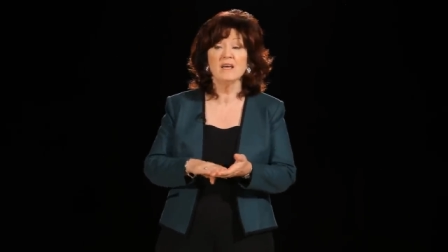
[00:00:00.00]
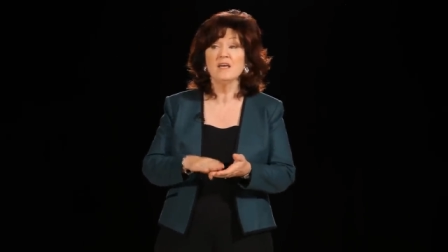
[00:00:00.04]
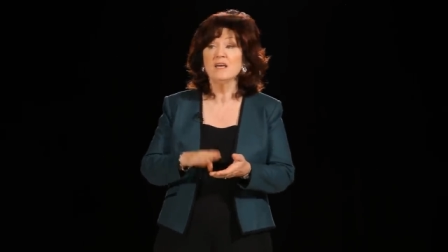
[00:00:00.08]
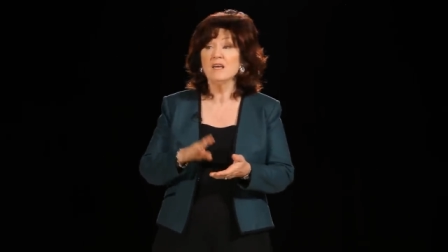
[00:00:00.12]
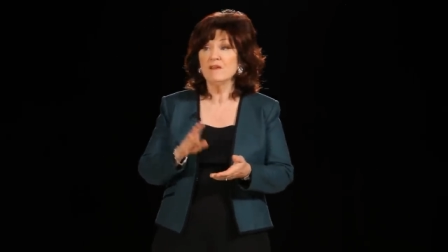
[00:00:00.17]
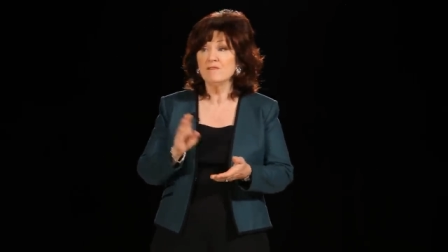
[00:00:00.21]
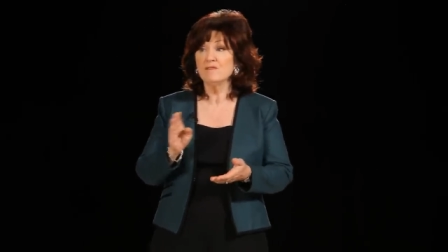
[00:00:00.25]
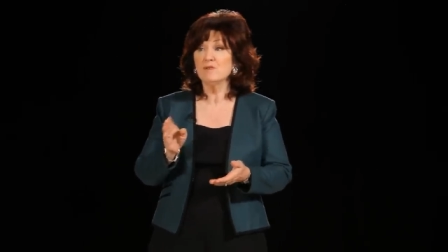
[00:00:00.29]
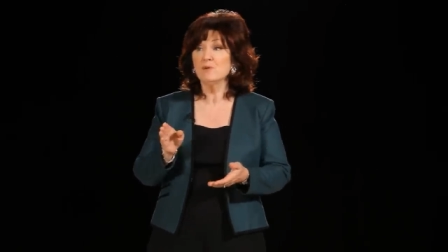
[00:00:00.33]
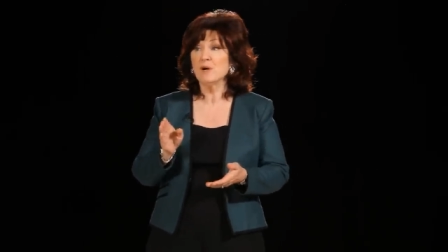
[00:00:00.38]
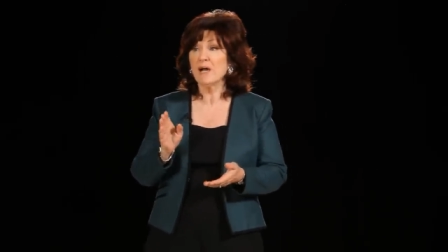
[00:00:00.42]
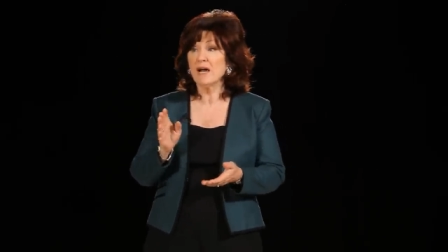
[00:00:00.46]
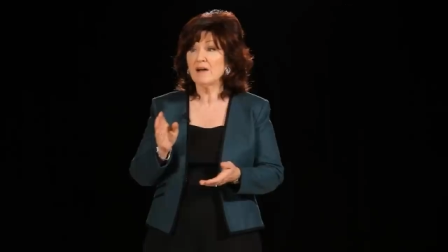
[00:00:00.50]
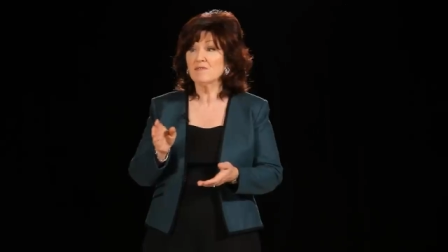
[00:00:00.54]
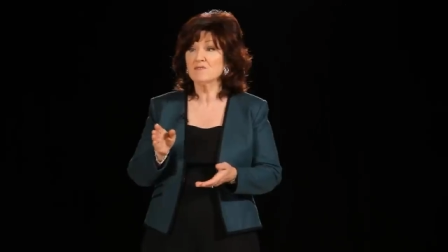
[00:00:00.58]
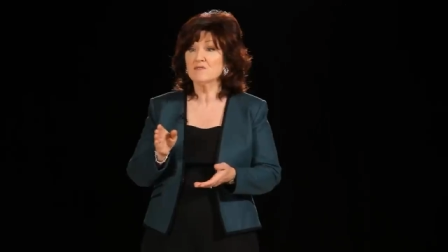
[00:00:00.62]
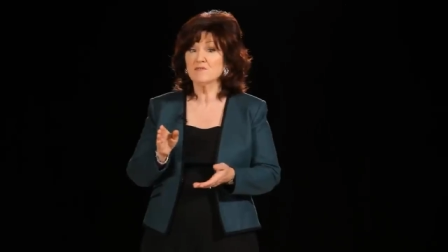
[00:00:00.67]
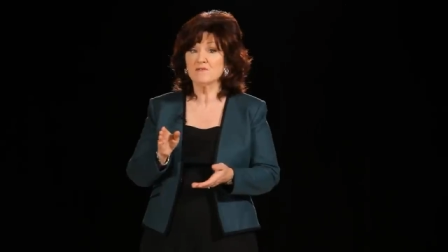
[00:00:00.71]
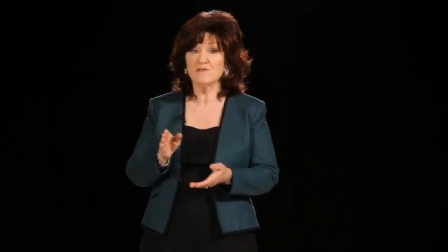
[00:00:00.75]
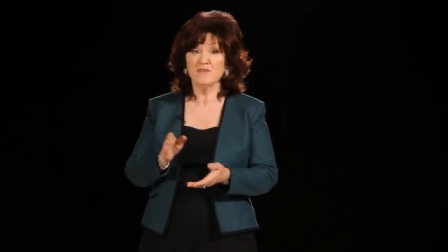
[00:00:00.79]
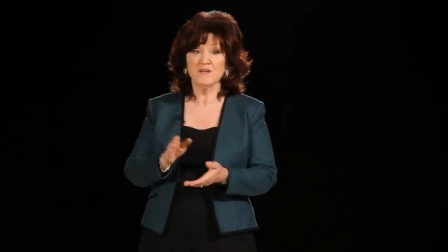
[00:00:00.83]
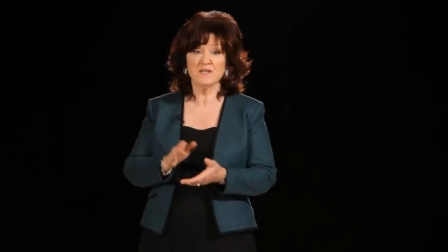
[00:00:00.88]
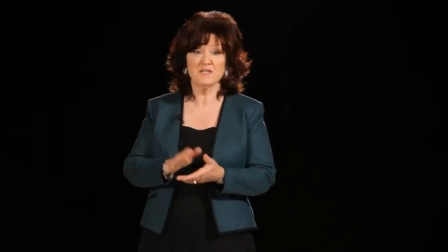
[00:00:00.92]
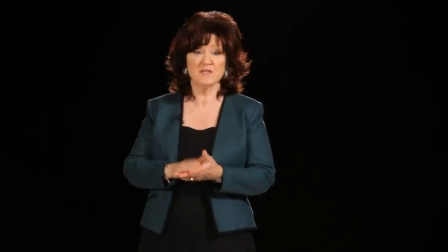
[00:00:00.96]
if you have to
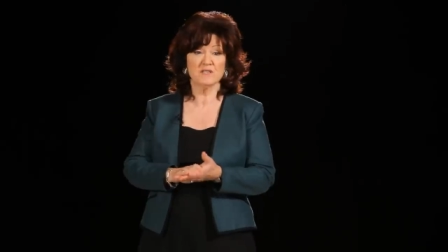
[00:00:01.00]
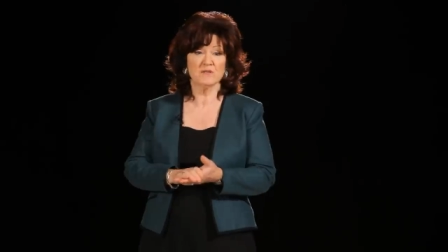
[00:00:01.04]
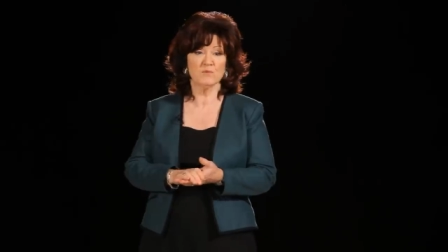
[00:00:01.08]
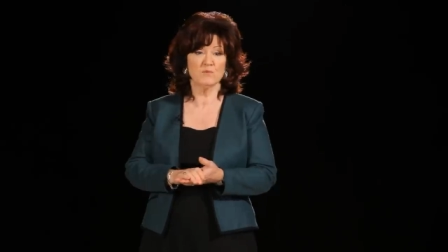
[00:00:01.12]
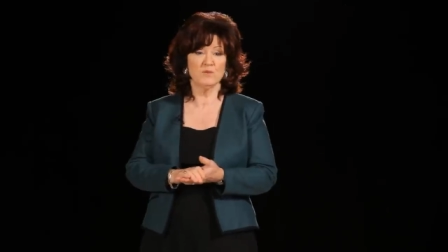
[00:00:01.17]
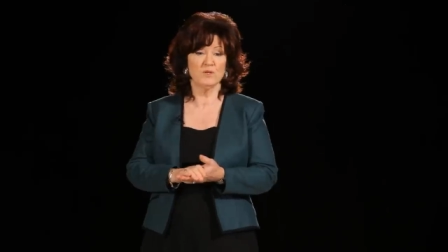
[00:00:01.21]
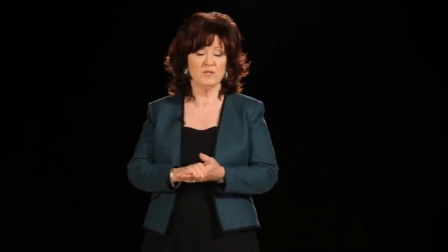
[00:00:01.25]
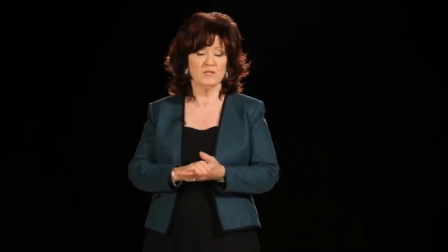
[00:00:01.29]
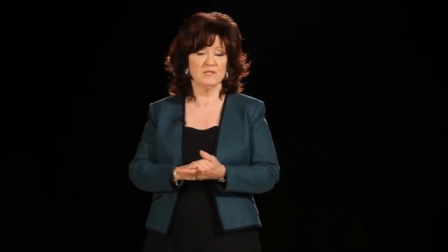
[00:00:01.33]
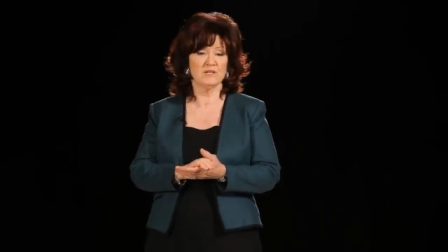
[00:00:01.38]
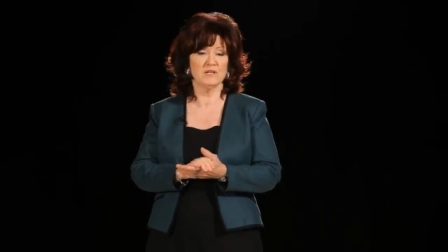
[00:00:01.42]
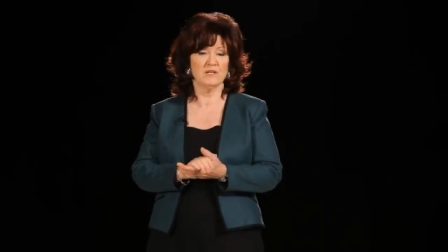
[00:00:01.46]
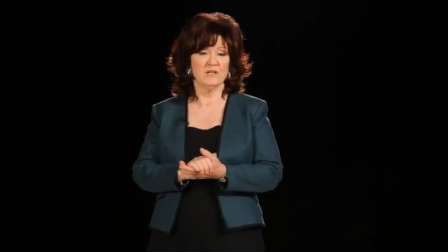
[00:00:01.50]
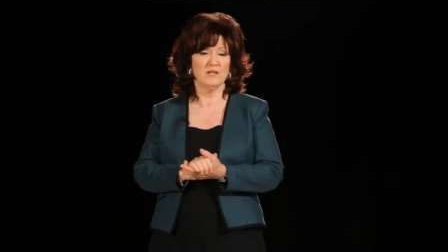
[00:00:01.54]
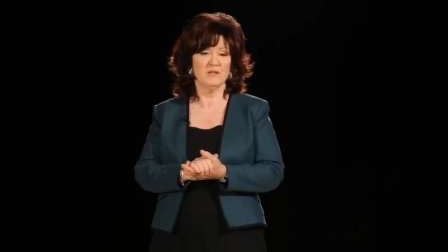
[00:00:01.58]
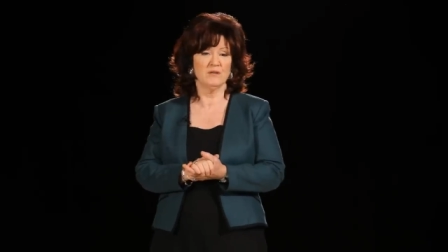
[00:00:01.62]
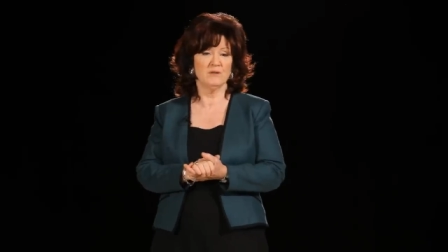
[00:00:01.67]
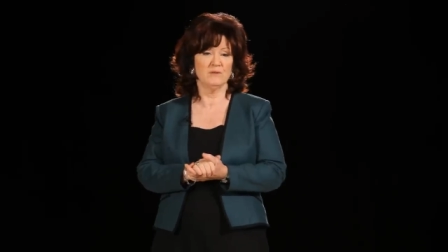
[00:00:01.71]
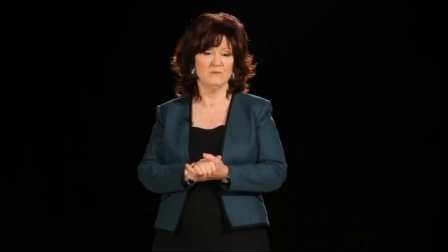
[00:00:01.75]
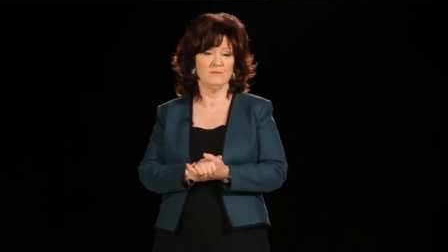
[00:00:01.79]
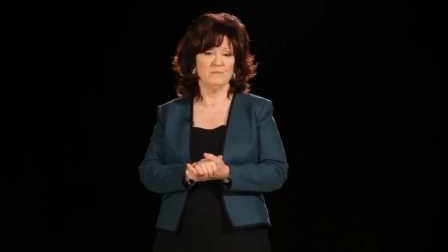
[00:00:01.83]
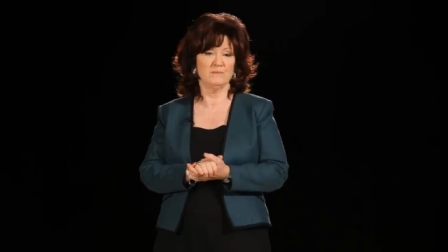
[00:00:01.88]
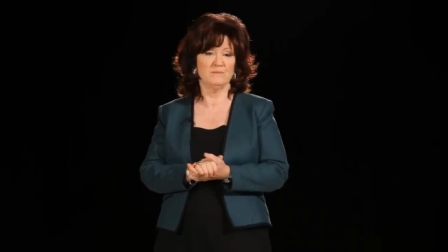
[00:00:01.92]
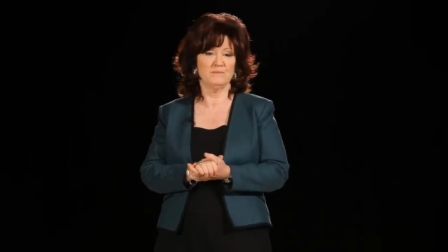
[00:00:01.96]
face the world
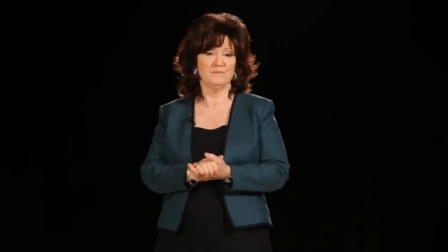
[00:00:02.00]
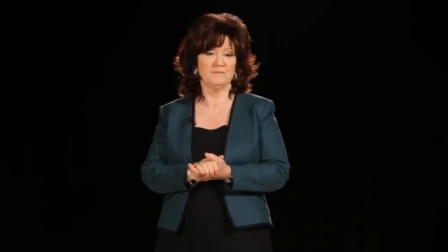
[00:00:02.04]
alone.